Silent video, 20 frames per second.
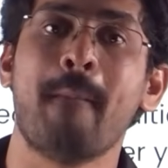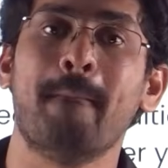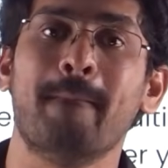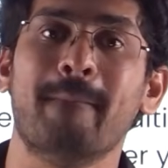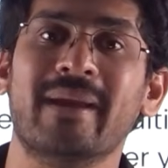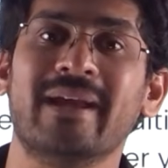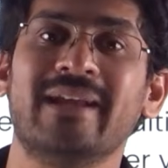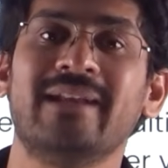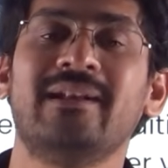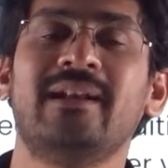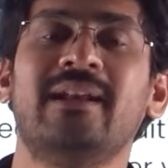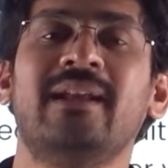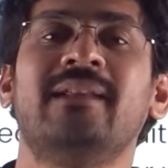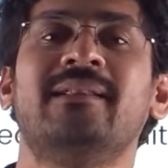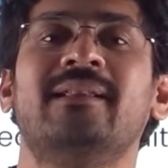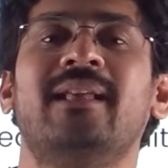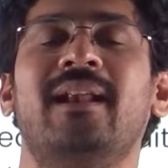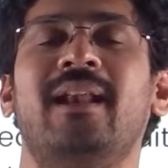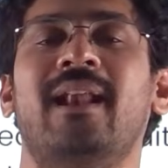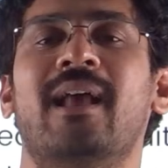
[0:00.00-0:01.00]
mainly
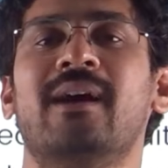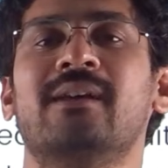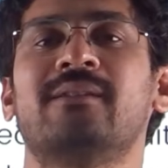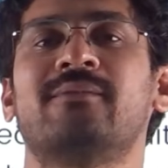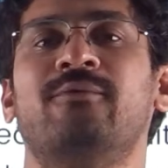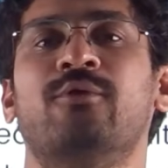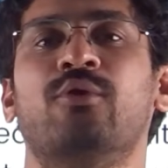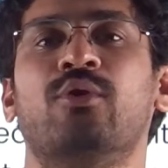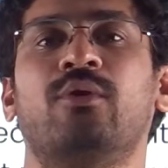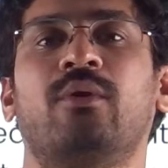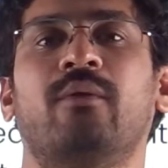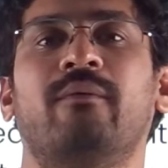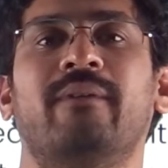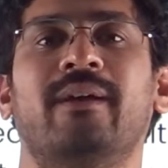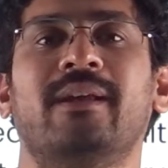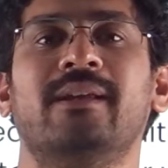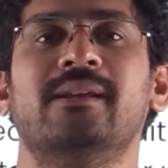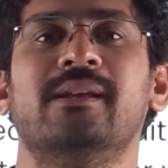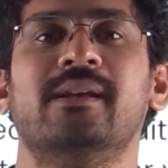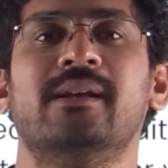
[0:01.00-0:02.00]
in the last 4 to
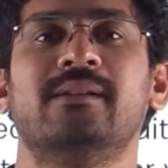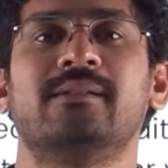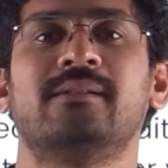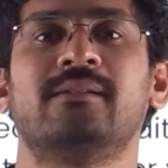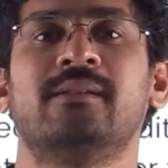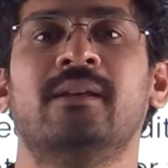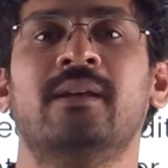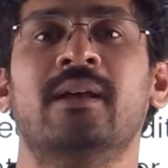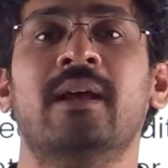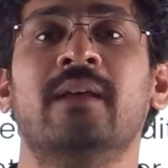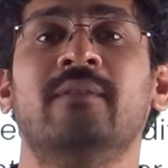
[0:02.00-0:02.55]
5 years.